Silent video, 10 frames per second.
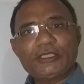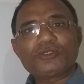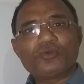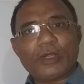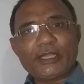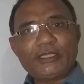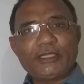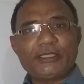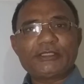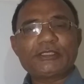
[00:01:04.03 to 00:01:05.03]
is quite
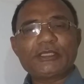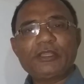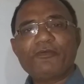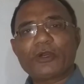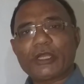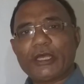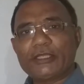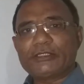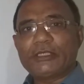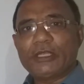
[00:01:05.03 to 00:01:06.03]
necessary for
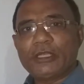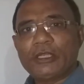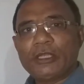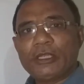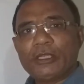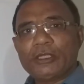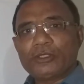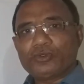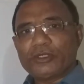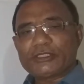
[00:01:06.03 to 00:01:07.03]
us
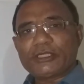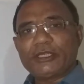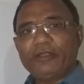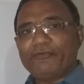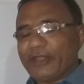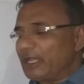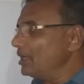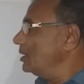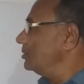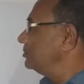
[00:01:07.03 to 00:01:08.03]
to study well